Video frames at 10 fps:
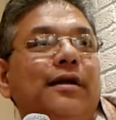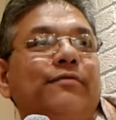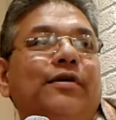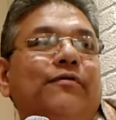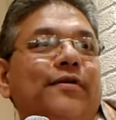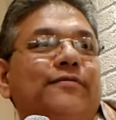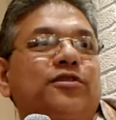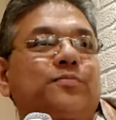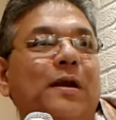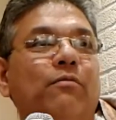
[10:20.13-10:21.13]
even if he has
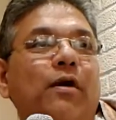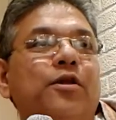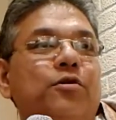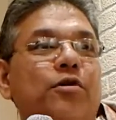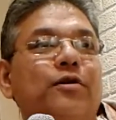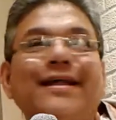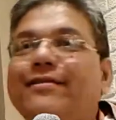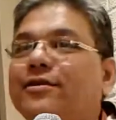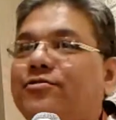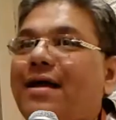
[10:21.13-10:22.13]
to spend 1 euro to take
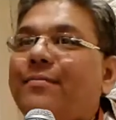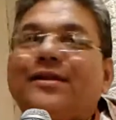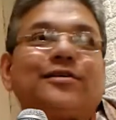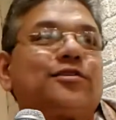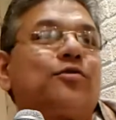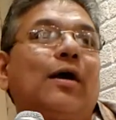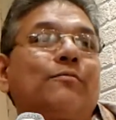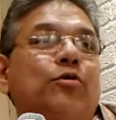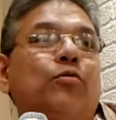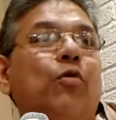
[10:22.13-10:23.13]
the tram and he says, no, I'm
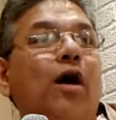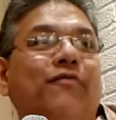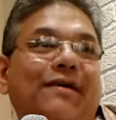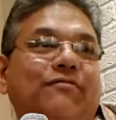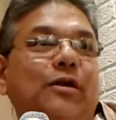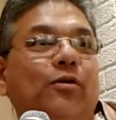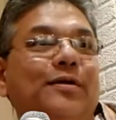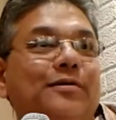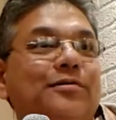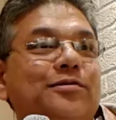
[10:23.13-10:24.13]
going to walk 5
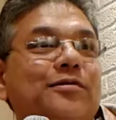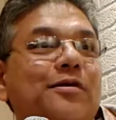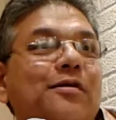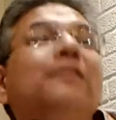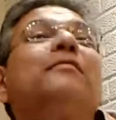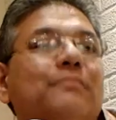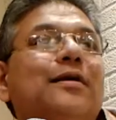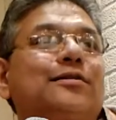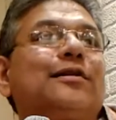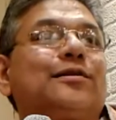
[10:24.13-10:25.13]
kilometers,
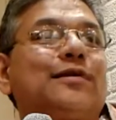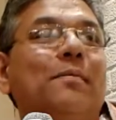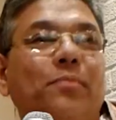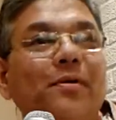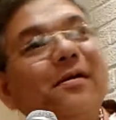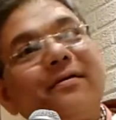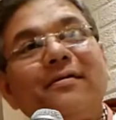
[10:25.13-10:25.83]
as an example.